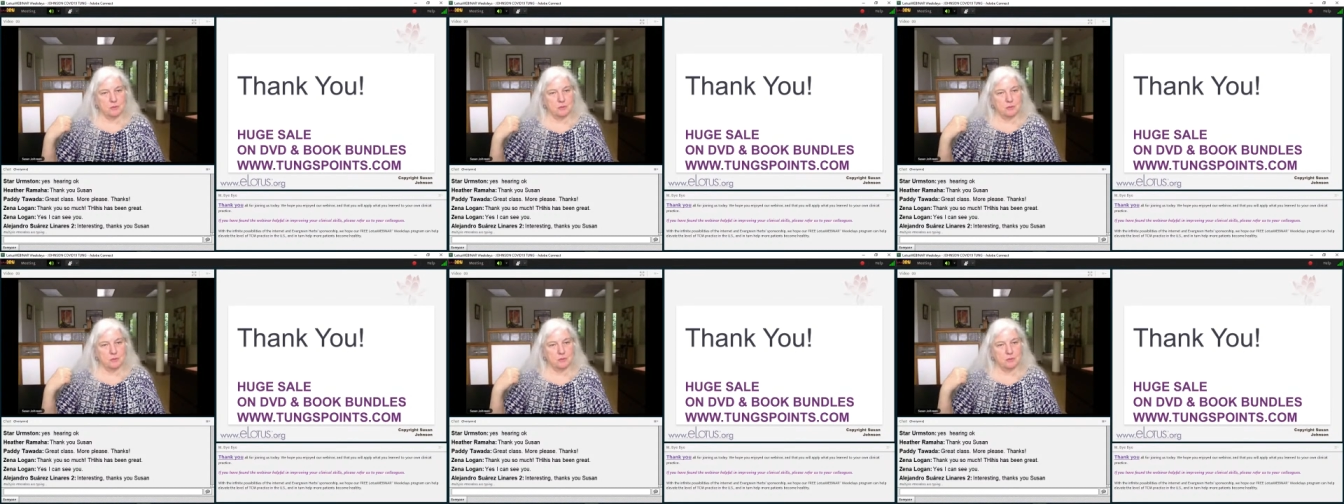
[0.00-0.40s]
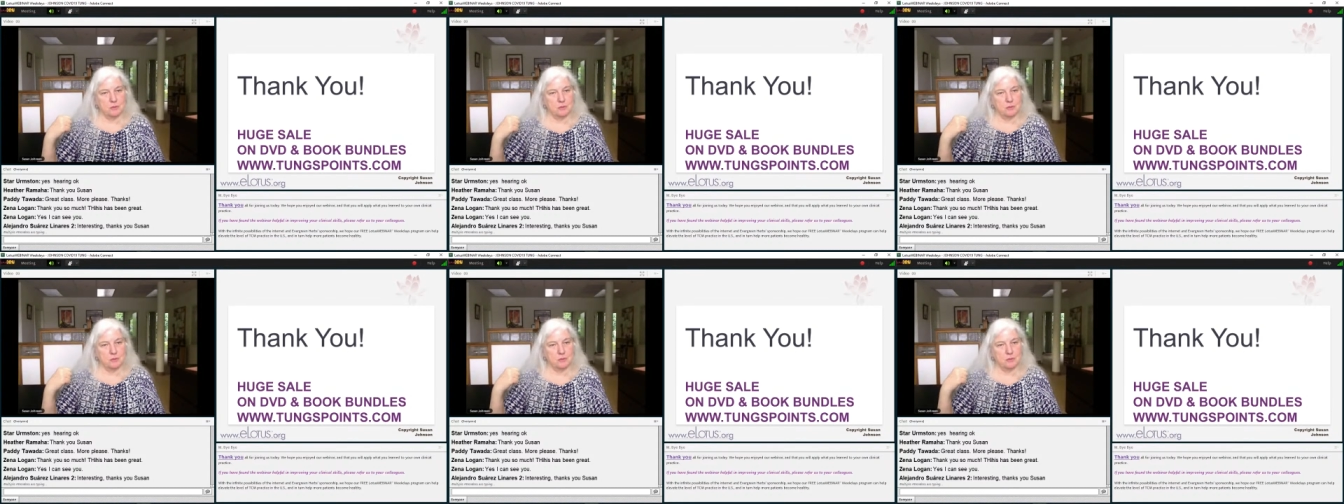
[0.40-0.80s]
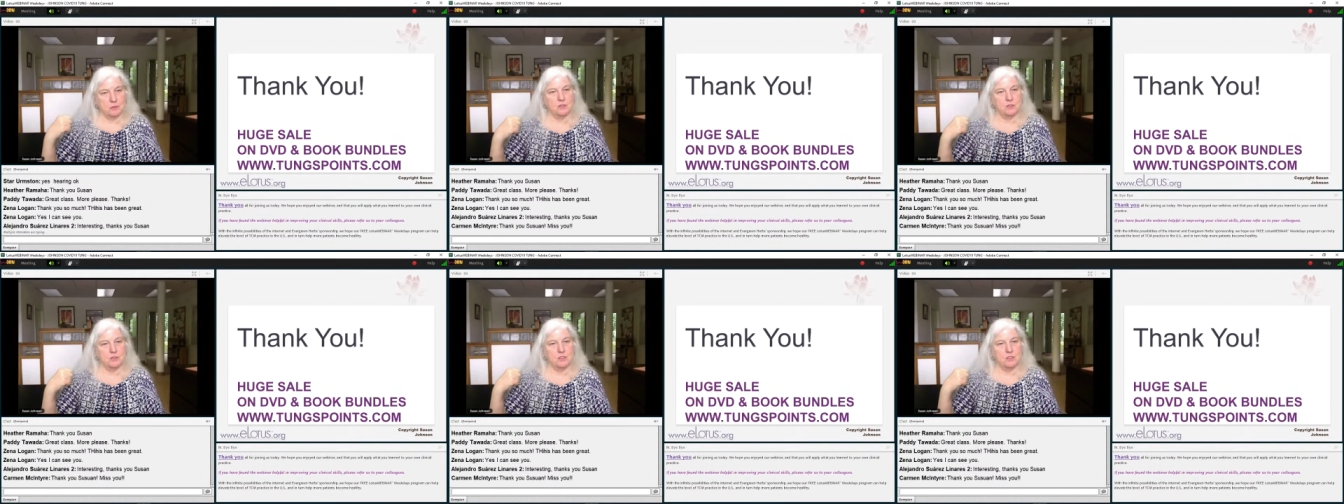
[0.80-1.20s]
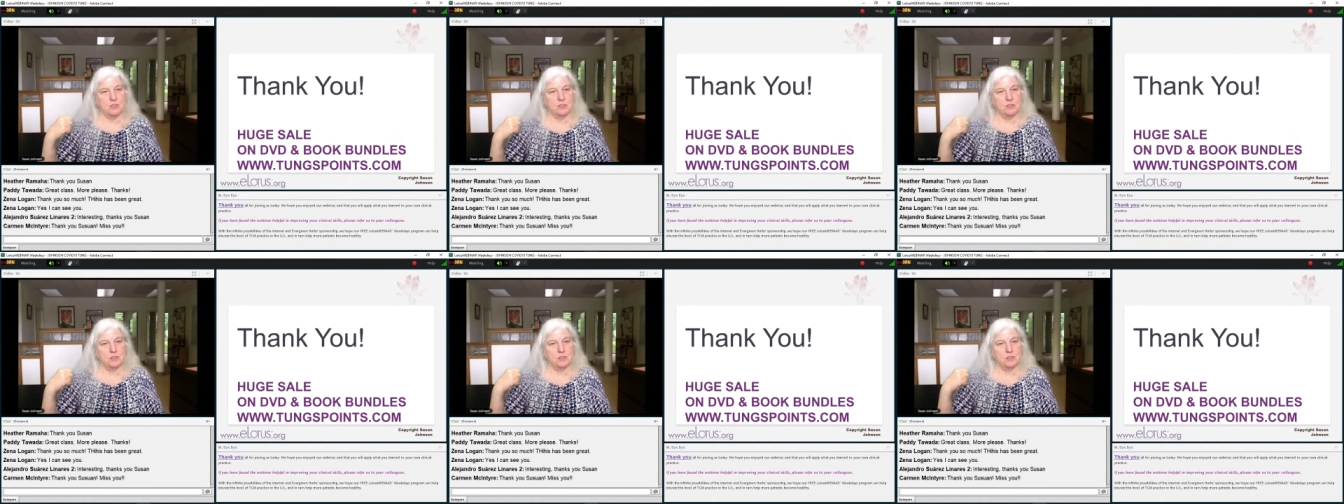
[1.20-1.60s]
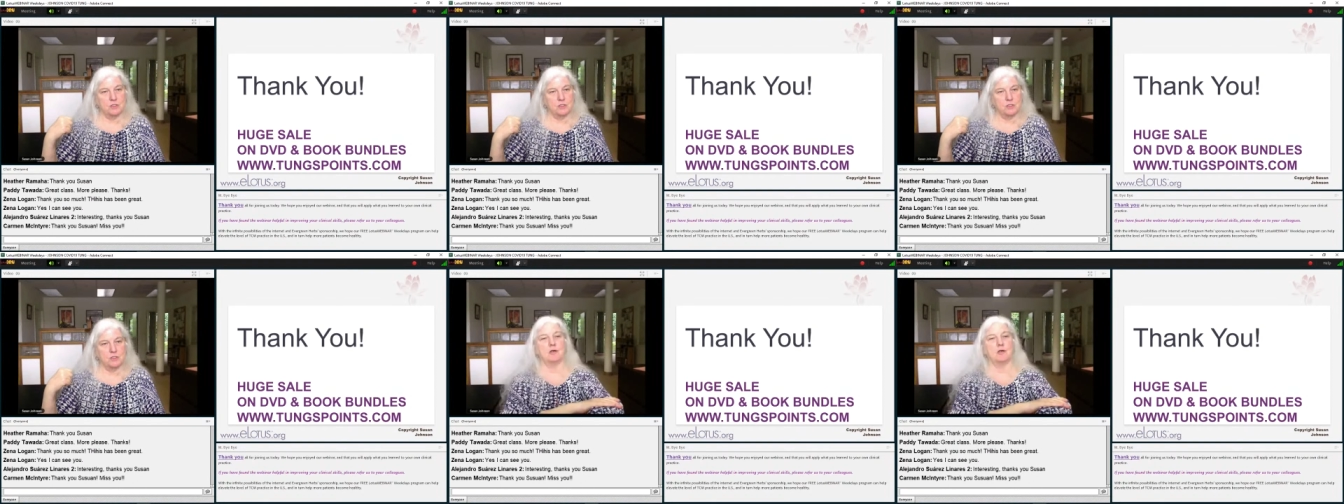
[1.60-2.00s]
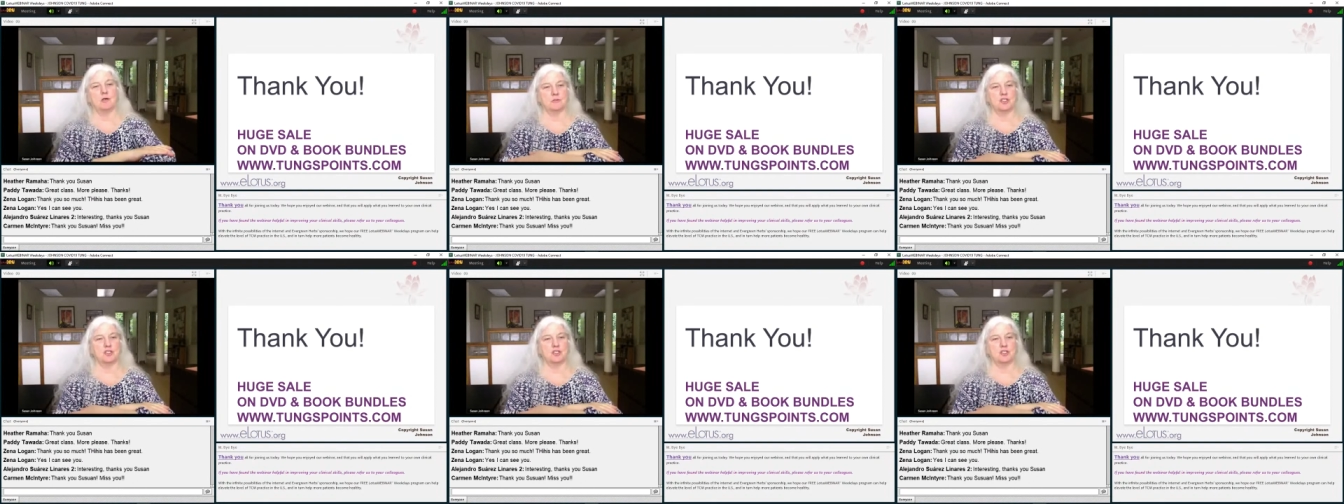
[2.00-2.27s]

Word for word: They wash their arms up to elbows.